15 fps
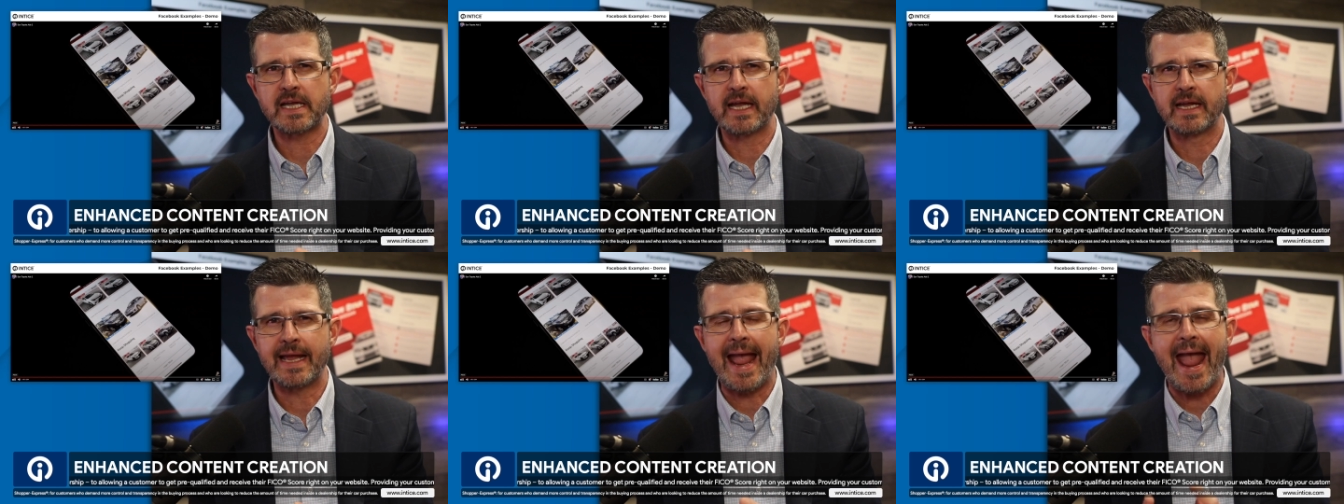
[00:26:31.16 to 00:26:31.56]

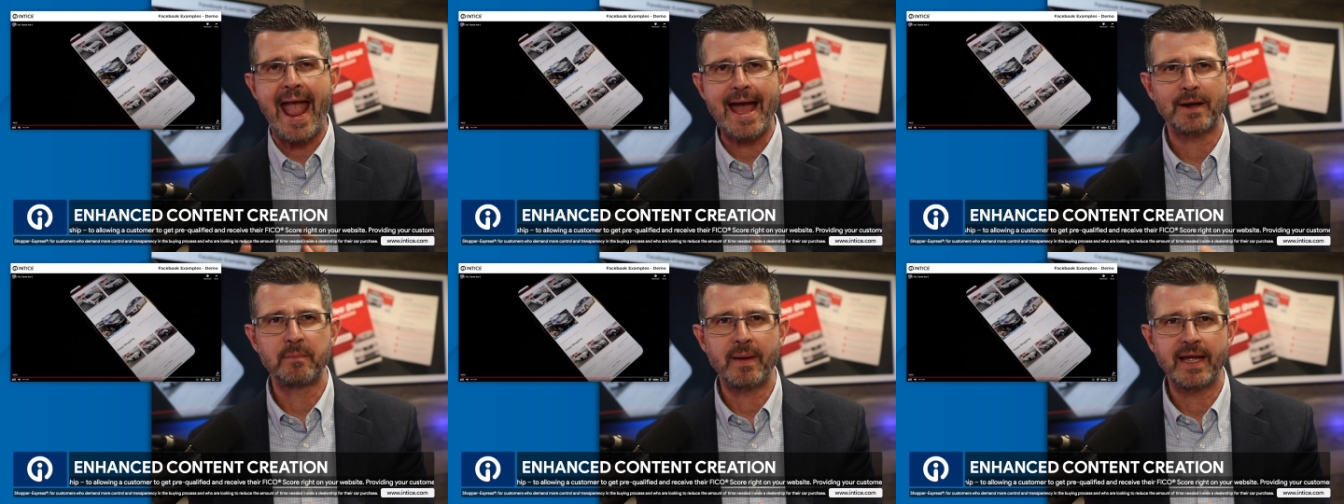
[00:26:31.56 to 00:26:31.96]
a
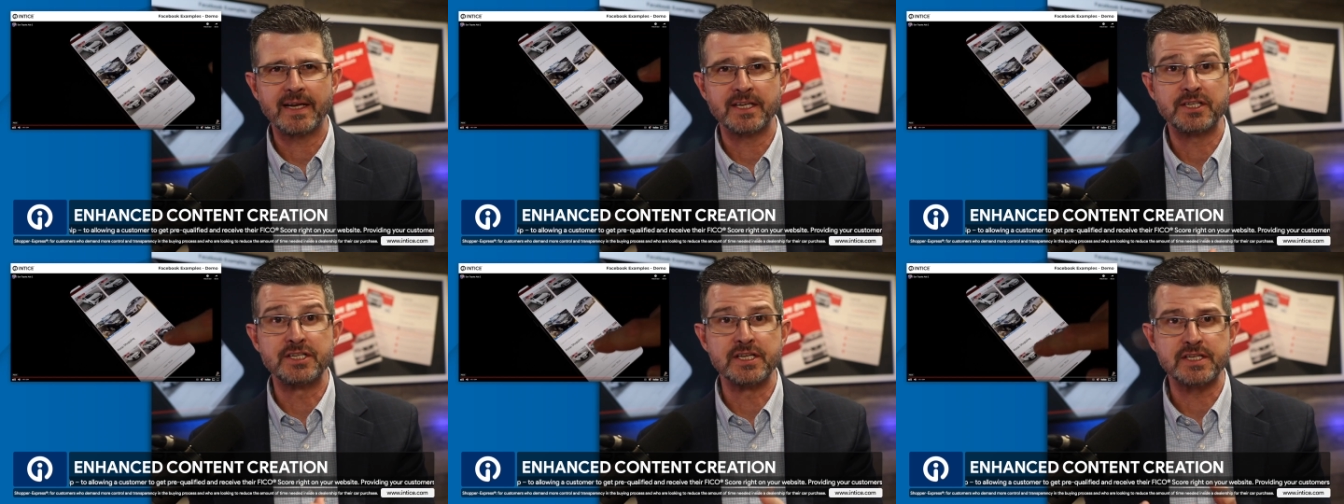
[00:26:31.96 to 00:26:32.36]

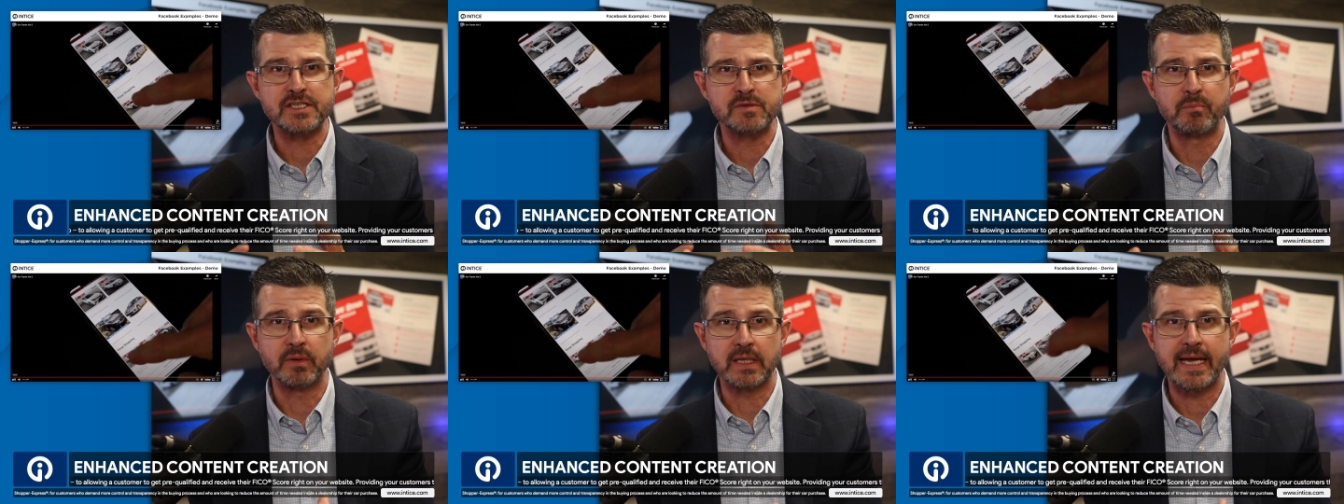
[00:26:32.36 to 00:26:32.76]
animated
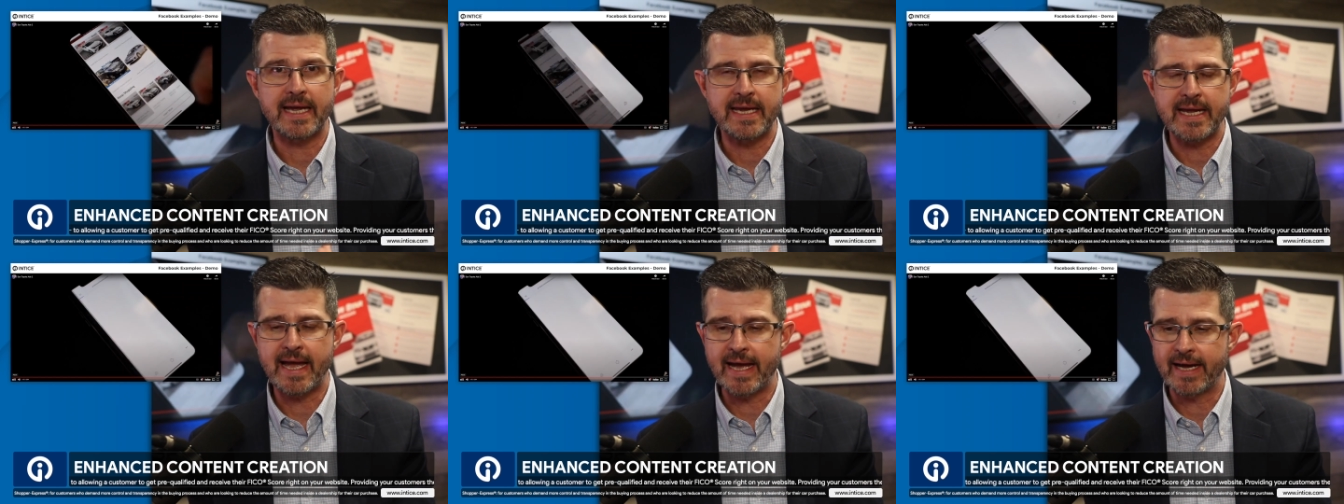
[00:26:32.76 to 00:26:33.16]

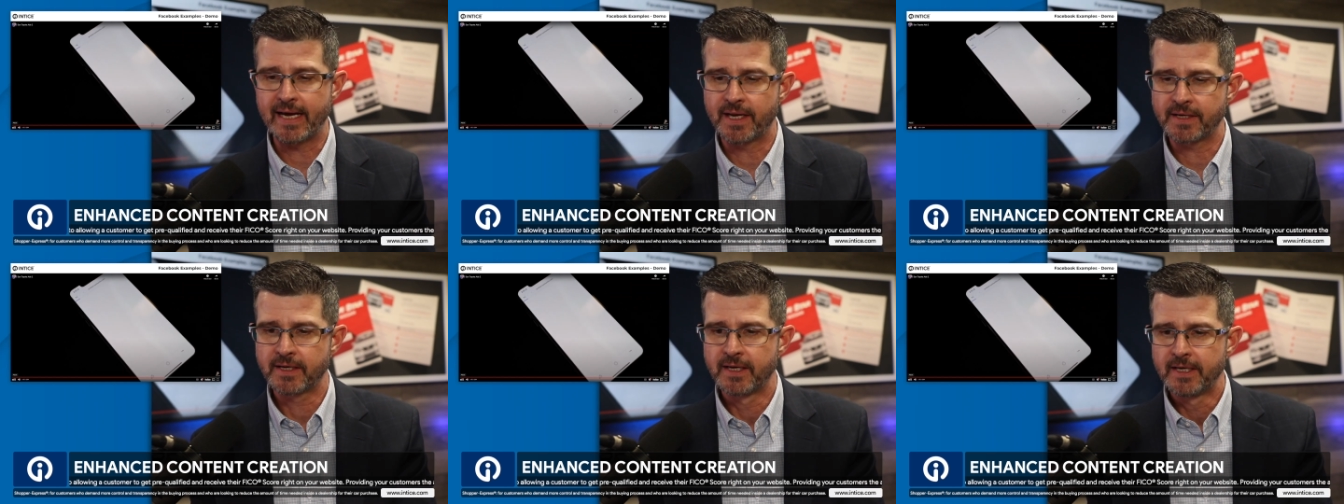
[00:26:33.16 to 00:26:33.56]
display
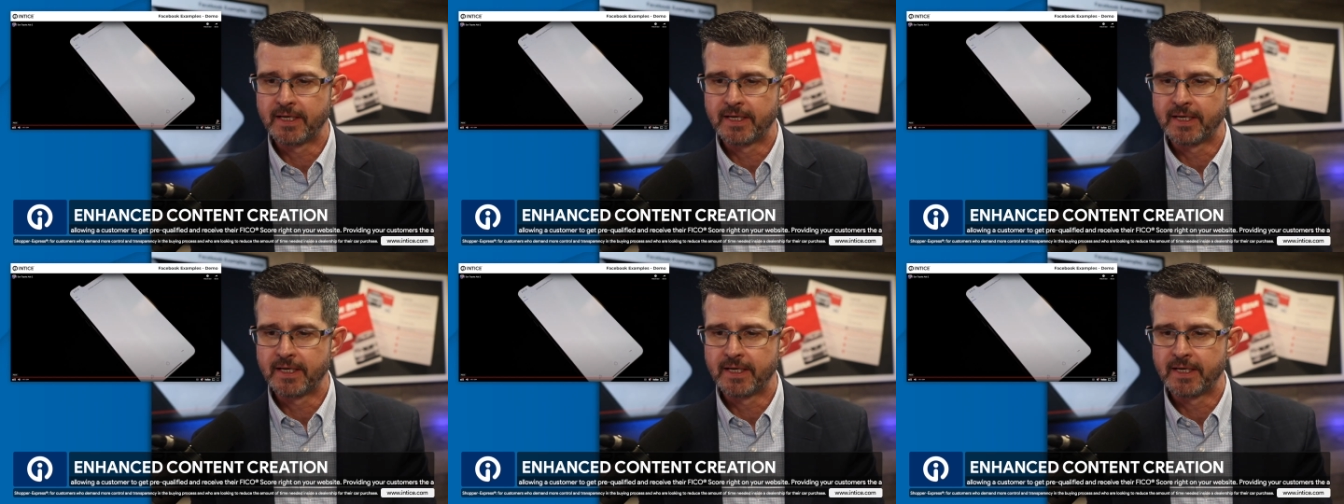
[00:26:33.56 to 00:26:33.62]
ad.